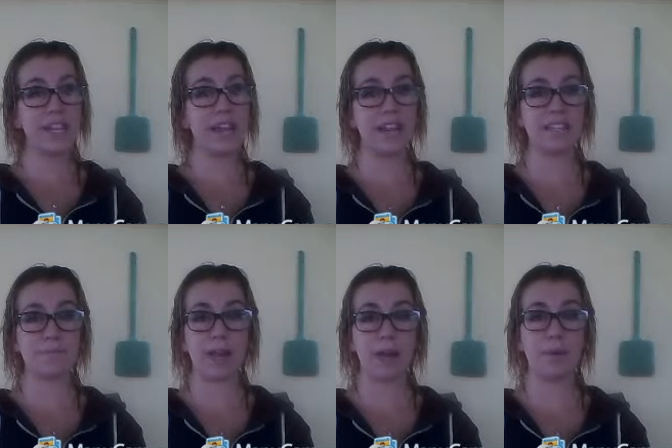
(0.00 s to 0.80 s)
An
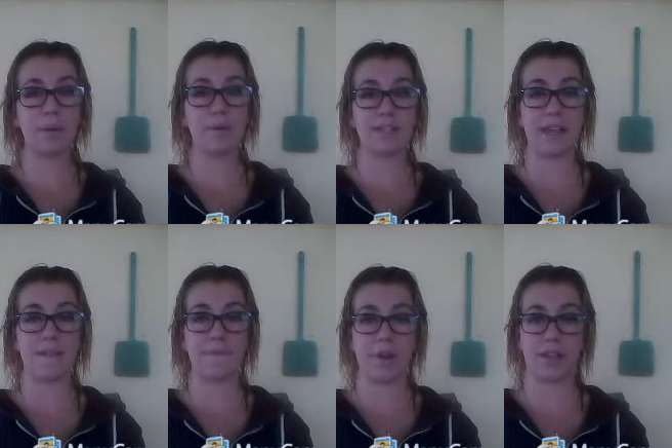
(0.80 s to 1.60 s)
experiment was
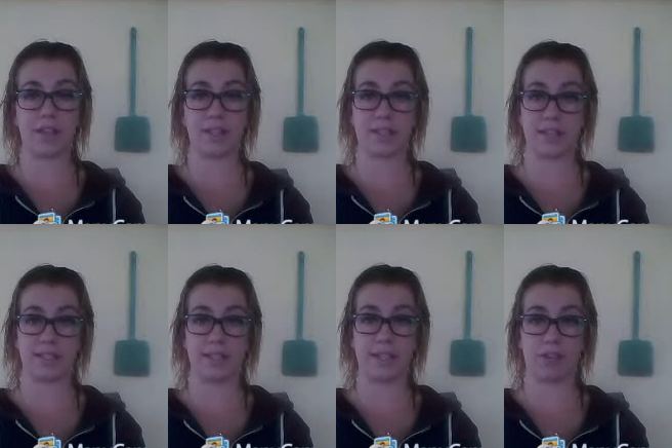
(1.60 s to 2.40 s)
then further
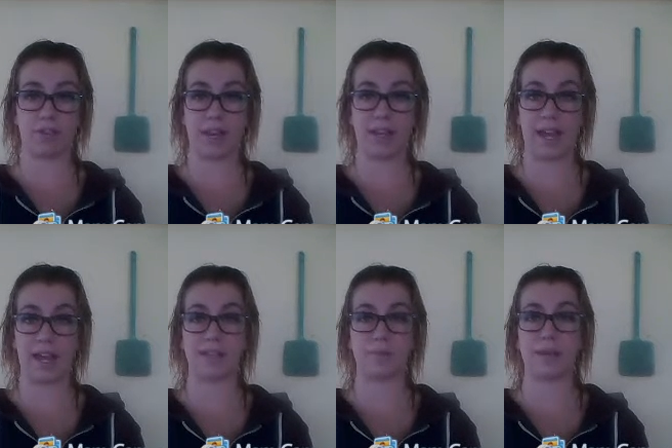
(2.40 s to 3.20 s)
conducted in a
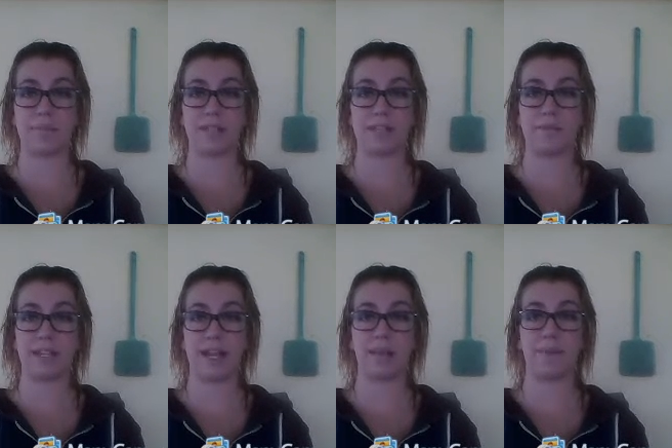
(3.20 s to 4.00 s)
greenhouse where the
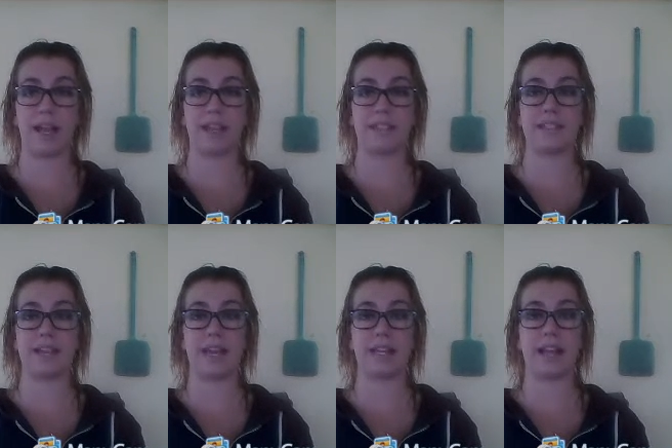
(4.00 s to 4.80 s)
team planted
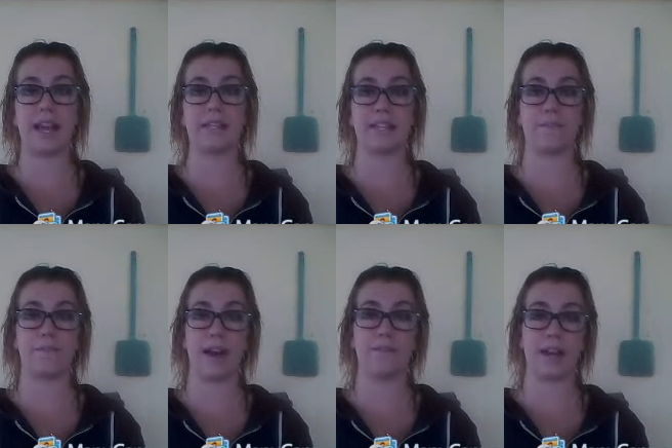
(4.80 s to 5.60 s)
dandelions and
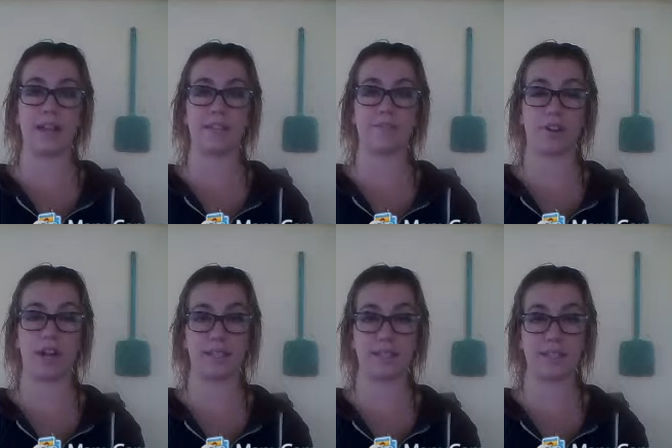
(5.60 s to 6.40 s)
5 kinds of
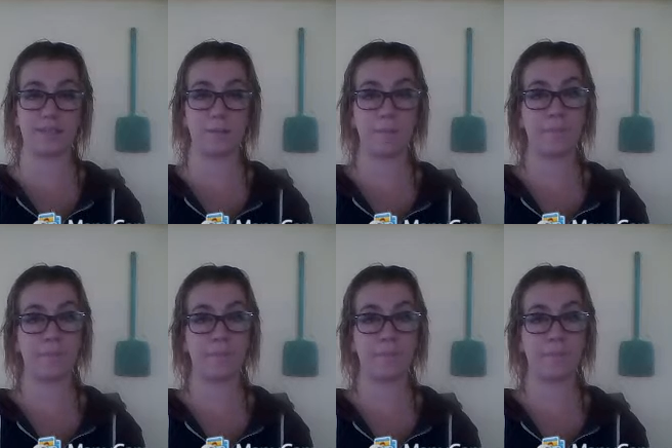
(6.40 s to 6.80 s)
grasses.